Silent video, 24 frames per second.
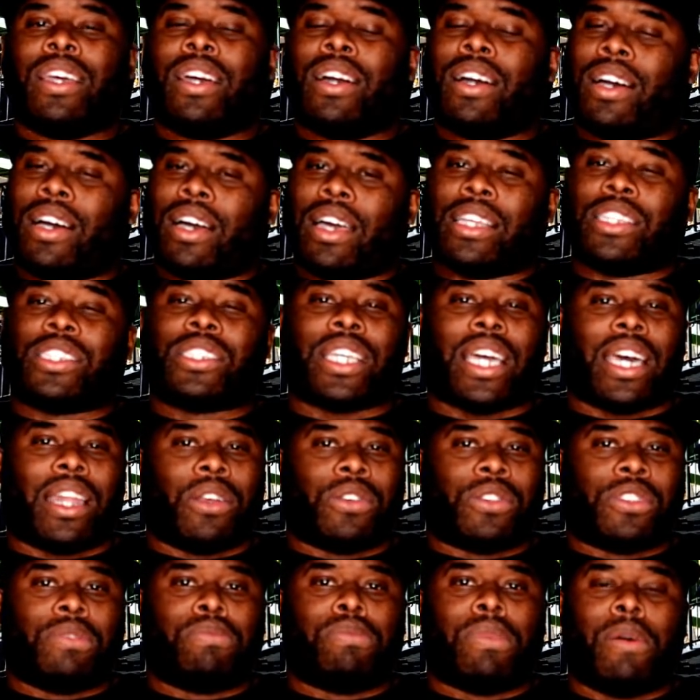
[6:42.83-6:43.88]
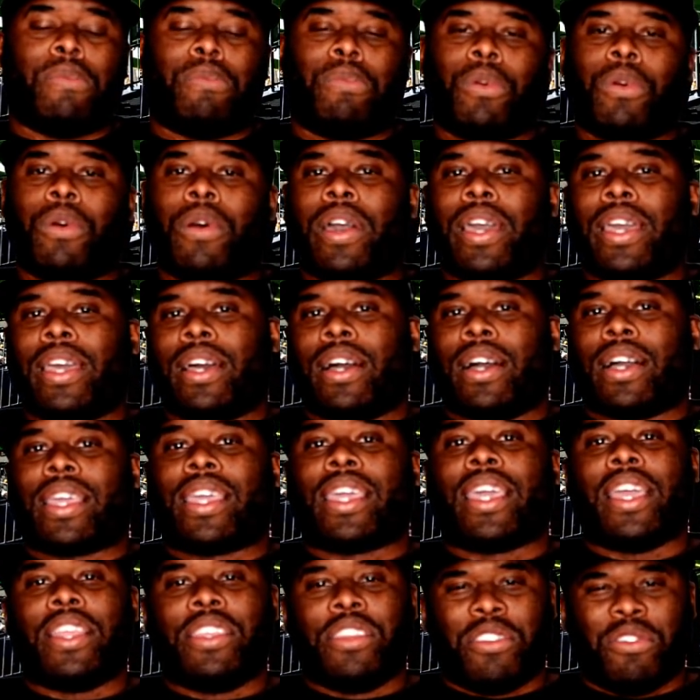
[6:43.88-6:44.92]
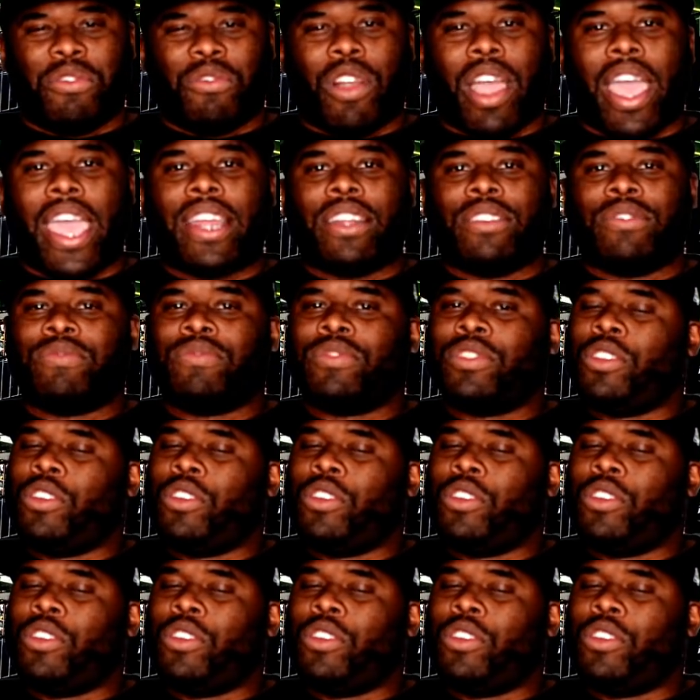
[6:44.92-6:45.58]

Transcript: Uh, and shout outs to my boy uh, Kenyon Wright,